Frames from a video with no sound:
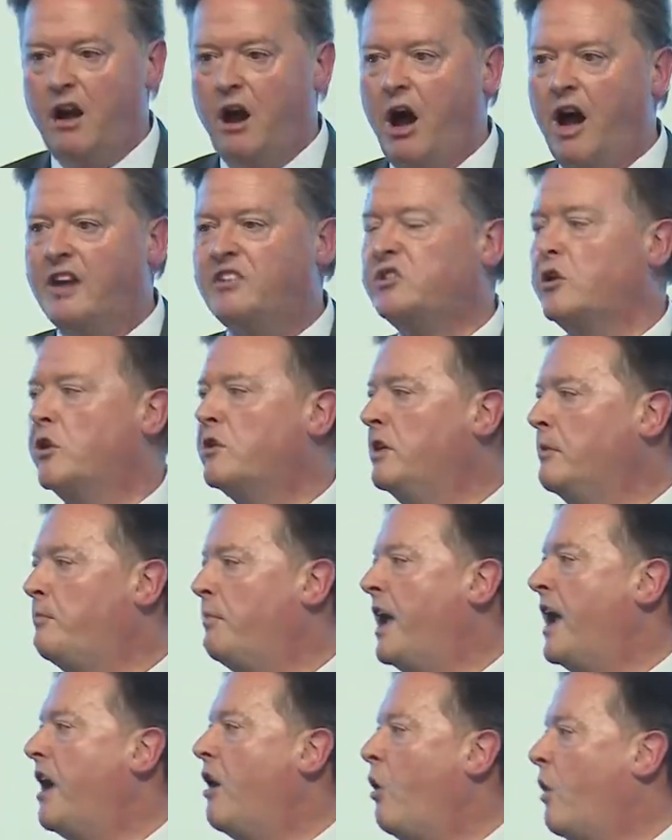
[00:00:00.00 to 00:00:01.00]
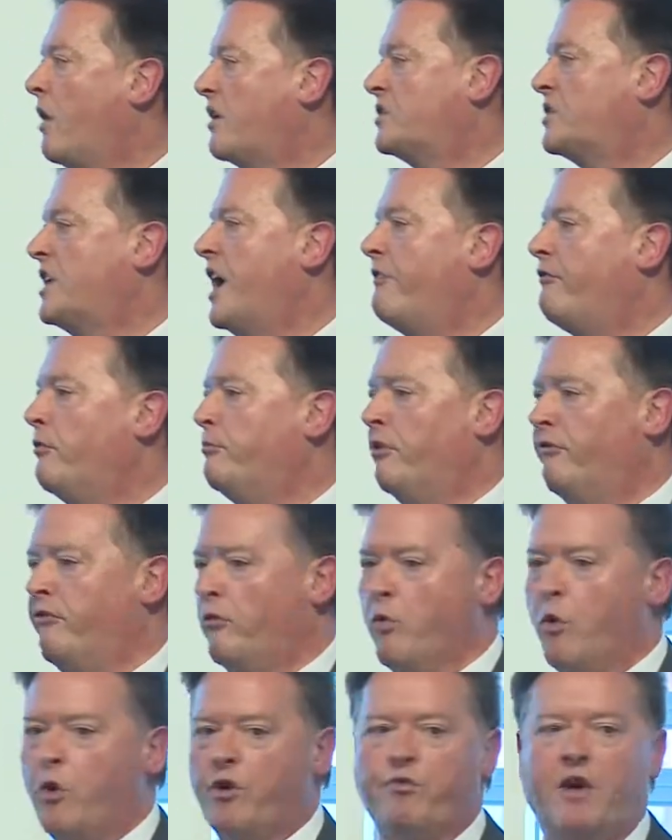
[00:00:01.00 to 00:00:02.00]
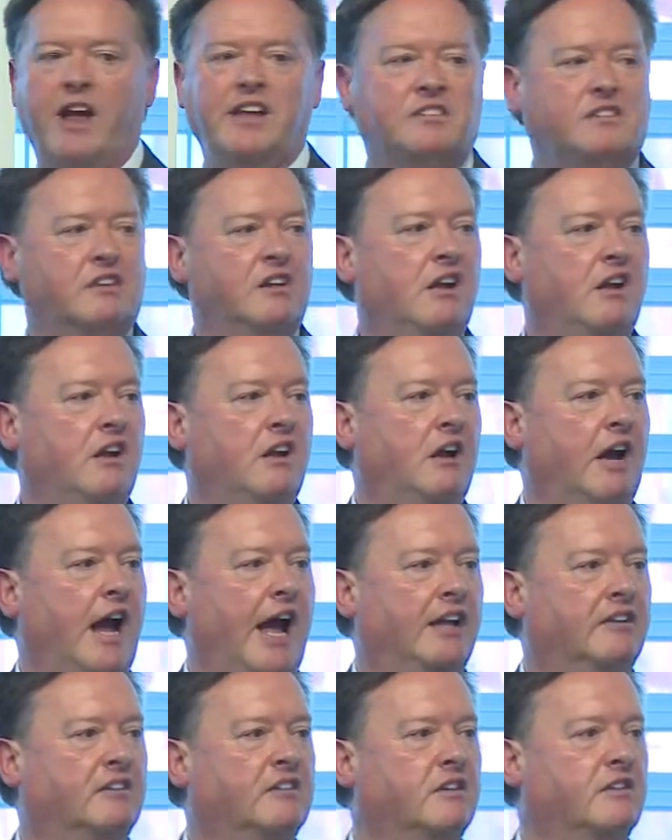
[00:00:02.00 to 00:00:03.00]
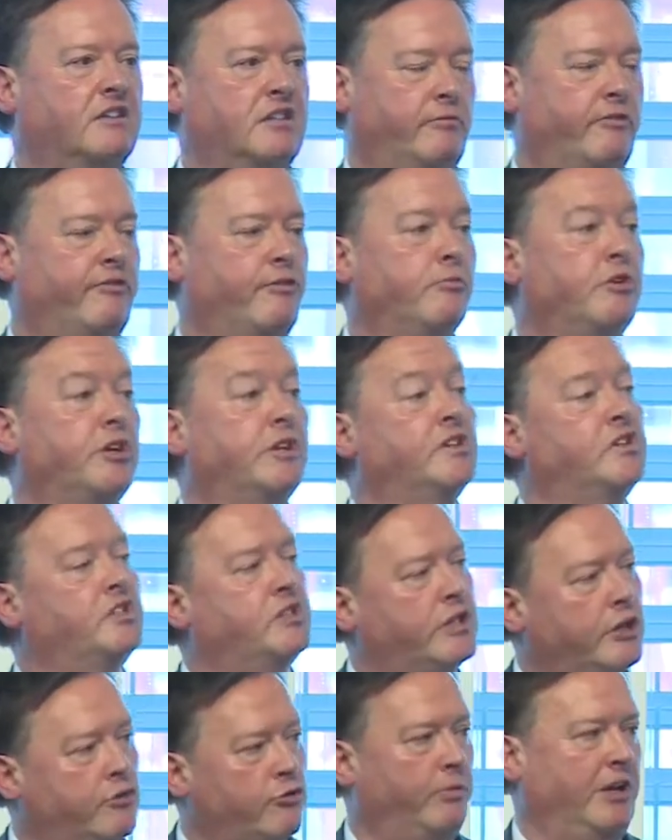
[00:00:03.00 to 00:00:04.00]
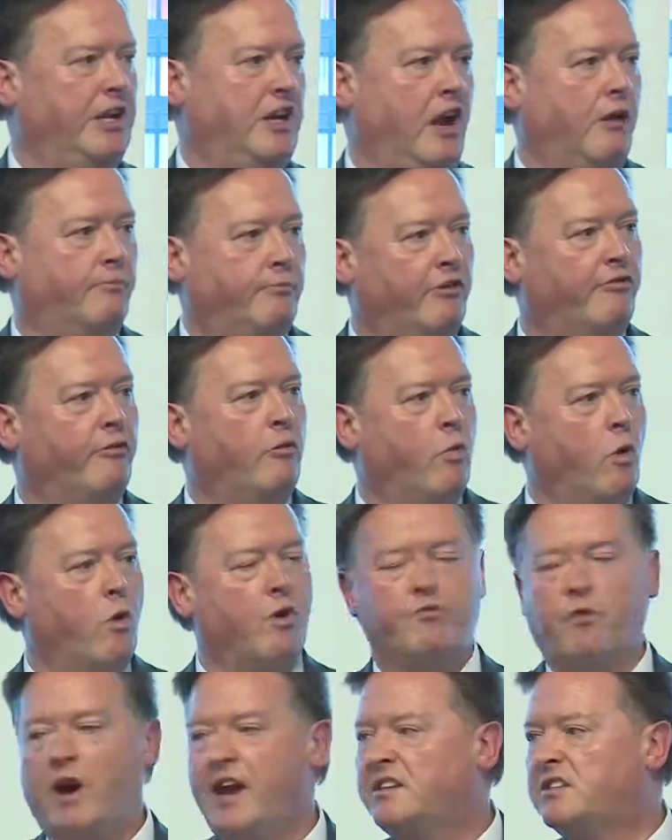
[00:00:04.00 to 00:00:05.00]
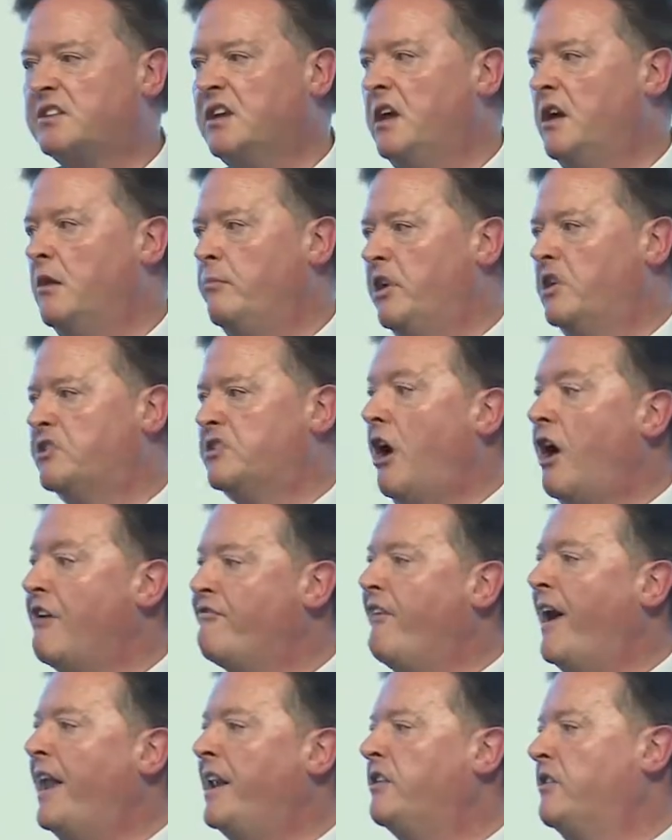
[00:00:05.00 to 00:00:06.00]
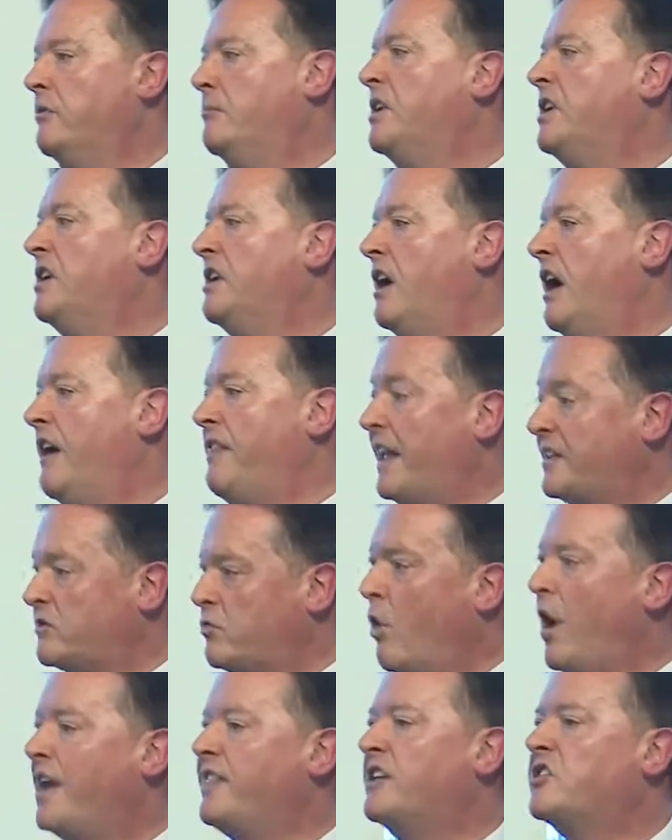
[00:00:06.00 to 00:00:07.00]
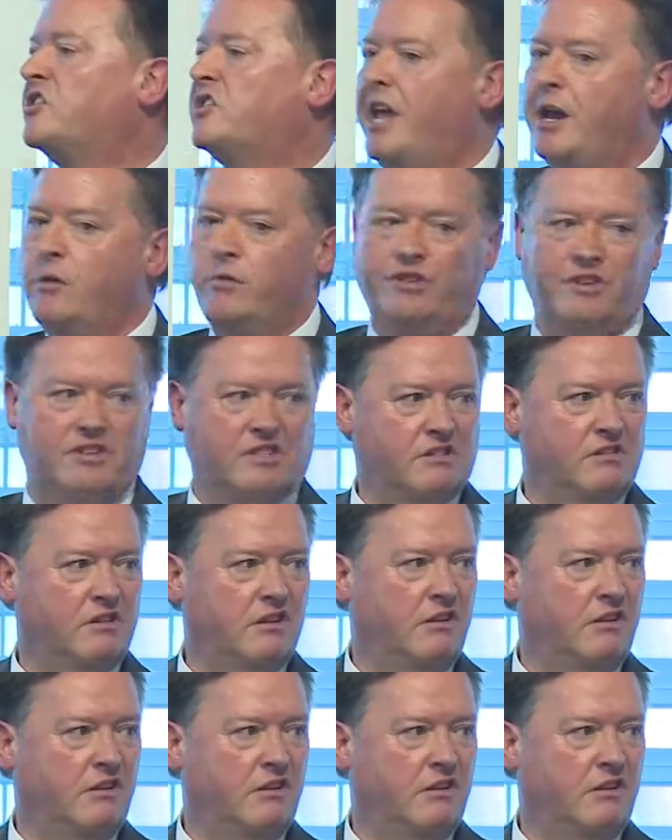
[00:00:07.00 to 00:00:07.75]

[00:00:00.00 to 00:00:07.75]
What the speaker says: I certainly pay all our staff above award rates, and some of them considerably above award rates, because I value them, and that's why they stay with us.